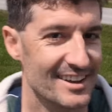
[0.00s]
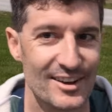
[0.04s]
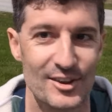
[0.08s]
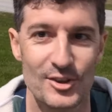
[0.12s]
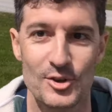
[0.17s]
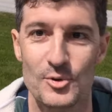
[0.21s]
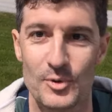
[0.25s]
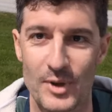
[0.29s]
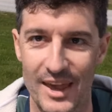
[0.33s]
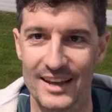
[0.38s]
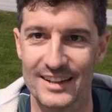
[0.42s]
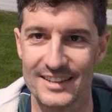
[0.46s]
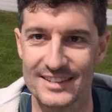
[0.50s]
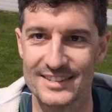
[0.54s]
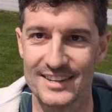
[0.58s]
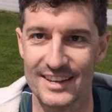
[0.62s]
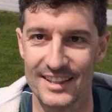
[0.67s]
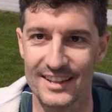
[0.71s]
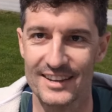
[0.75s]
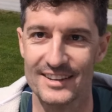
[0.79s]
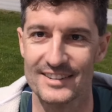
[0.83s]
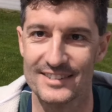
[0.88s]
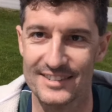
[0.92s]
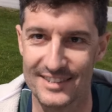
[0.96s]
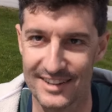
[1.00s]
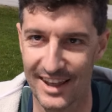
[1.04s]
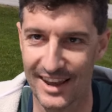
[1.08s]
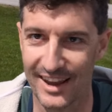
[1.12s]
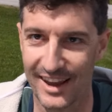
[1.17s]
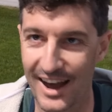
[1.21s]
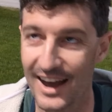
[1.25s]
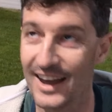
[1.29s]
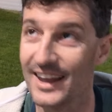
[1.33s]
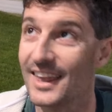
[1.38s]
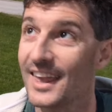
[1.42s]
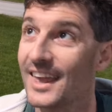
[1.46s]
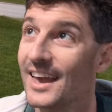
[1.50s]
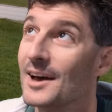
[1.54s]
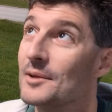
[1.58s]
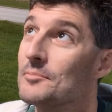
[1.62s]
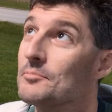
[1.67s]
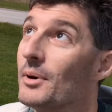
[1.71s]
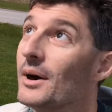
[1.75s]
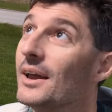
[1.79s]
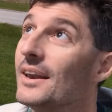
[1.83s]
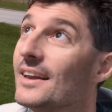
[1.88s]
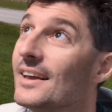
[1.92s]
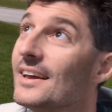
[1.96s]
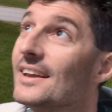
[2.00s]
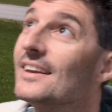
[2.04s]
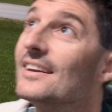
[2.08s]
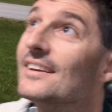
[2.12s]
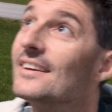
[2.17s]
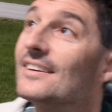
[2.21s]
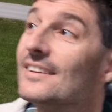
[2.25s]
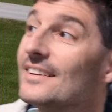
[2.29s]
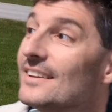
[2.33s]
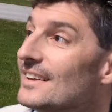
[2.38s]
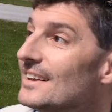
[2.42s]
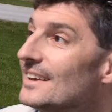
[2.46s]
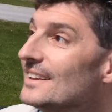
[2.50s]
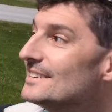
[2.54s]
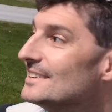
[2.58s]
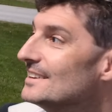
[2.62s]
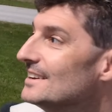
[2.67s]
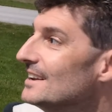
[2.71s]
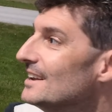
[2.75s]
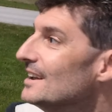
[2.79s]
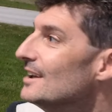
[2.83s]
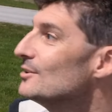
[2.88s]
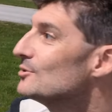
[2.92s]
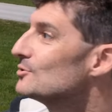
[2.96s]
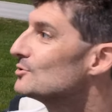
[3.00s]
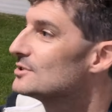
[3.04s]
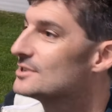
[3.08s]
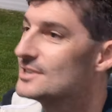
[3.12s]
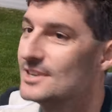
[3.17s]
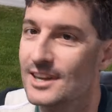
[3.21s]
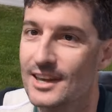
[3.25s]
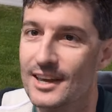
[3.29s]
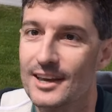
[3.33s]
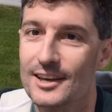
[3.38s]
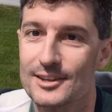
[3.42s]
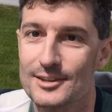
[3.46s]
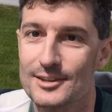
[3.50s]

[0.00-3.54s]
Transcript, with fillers: You can't see this like I can, but it's an interesting